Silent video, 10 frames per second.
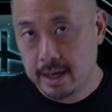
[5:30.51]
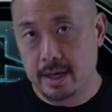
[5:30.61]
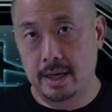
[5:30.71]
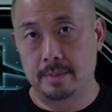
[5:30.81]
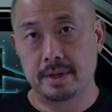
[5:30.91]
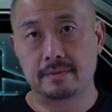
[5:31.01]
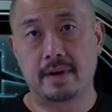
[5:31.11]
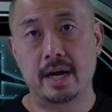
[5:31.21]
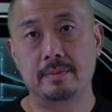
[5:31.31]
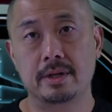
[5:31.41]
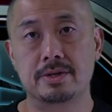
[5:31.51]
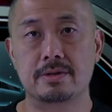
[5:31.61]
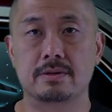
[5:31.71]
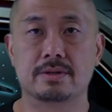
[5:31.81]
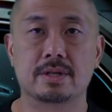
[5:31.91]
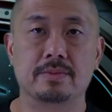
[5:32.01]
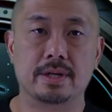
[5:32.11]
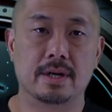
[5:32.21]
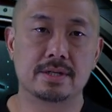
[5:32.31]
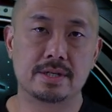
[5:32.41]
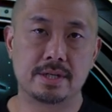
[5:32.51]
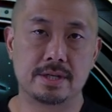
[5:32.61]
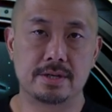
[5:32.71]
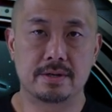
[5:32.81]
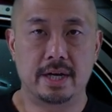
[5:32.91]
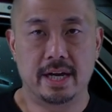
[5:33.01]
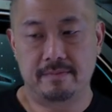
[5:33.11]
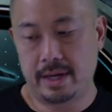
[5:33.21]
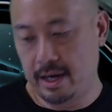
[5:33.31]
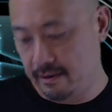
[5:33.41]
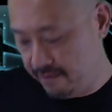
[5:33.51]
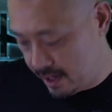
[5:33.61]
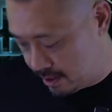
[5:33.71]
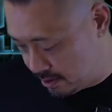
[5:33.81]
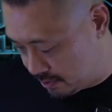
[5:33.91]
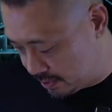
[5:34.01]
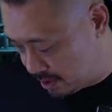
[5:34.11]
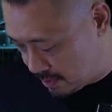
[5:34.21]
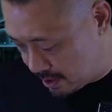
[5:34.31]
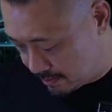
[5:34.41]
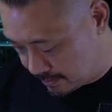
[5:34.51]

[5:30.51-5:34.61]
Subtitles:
If I'm injured or somebody else is injured, I have my IFAK here with me,